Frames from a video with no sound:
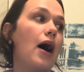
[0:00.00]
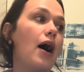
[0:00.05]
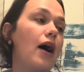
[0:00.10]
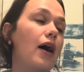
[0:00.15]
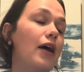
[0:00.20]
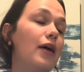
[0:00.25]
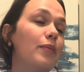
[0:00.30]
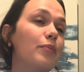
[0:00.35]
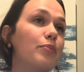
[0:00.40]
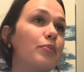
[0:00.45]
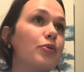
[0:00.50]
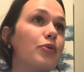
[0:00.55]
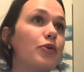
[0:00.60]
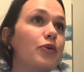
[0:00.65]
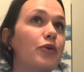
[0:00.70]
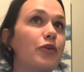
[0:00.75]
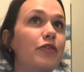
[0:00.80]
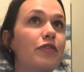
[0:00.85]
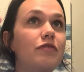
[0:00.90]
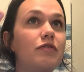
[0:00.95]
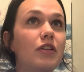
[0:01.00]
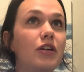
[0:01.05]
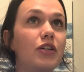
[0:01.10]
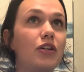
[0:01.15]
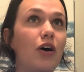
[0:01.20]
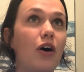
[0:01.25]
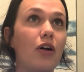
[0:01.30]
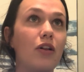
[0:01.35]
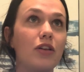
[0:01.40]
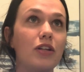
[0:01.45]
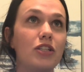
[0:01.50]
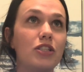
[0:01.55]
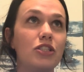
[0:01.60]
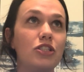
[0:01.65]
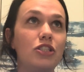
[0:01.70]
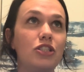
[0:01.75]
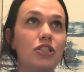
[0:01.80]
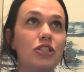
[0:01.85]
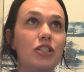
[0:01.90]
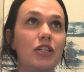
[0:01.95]
improve the
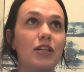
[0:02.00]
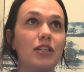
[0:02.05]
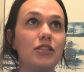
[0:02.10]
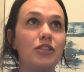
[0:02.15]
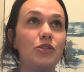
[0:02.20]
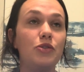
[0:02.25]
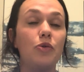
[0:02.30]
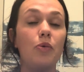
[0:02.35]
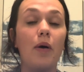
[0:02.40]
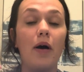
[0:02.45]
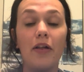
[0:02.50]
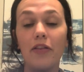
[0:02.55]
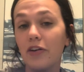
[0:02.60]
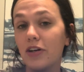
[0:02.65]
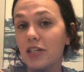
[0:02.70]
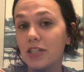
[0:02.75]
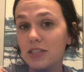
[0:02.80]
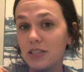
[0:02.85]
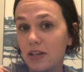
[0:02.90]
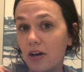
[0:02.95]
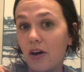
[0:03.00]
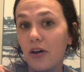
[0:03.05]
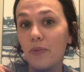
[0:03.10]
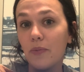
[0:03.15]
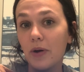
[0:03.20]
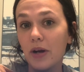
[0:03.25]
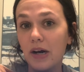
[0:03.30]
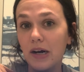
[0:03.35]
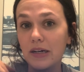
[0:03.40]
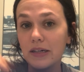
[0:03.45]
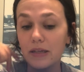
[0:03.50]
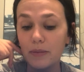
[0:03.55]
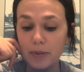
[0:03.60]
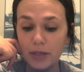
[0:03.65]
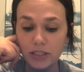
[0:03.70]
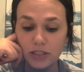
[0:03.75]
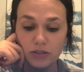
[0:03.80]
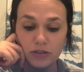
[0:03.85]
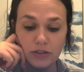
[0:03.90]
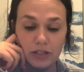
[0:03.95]
knowledge to others on what
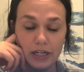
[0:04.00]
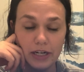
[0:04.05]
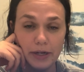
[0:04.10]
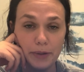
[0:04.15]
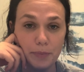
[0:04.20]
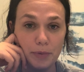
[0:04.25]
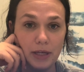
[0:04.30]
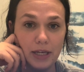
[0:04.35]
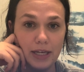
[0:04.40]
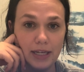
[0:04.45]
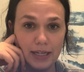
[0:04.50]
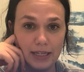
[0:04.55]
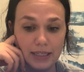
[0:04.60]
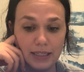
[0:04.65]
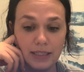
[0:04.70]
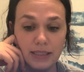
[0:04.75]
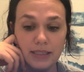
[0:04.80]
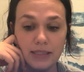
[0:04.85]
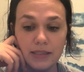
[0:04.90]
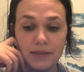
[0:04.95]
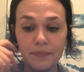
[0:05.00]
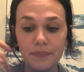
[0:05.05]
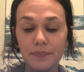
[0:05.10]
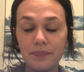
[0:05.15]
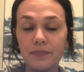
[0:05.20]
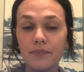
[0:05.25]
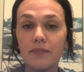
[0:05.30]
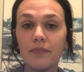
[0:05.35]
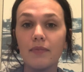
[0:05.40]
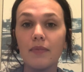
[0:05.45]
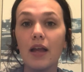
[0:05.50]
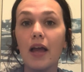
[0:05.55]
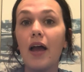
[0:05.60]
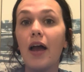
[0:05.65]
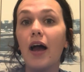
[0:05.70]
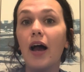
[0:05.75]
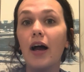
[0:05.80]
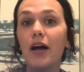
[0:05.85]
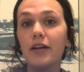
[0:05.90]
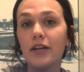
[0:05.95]
occupational therapy is.
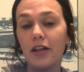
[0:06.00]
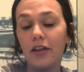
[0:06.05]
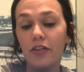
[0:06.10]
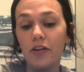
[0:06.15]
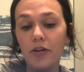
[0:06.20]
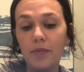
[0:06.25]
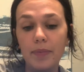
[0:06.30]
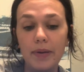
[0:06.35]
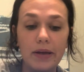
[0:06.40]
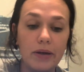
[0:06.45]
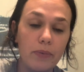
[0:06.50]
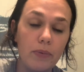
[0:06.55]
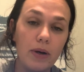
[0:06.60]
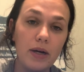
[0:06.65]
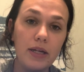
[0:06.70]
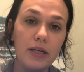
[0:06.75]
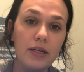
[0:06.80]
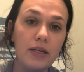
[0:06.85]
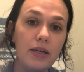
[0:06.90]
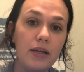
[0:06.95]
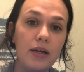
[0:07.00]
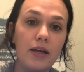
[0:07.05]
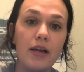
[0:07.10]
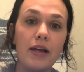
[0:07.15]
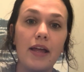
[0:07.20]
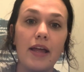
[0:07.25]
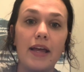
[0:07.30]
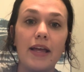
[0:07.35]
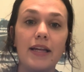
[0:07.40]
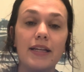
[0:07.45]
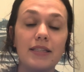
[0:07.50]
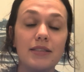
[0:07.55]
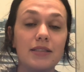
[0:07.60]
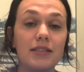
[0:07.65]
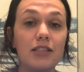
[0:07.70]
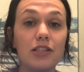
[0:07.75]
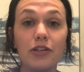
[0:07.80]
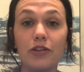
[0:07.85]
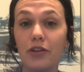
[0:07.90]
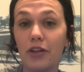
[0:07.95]
Another big one is
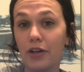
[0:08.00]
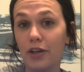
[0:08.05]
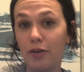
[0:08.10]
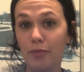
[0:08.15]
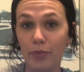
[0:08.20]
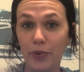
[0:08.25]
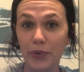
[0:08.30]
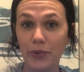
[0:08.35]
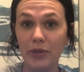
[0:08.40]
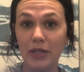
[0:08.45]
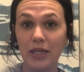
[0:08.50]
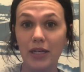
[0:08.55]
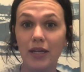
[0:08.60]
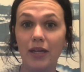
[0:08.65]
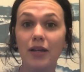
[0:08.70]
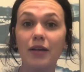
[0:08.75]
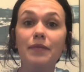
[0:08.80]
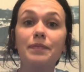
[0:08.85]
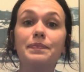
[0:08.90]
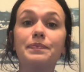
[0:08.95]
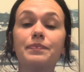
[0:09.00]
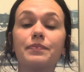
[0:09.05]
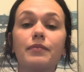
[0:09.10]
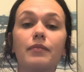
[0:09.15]
the community.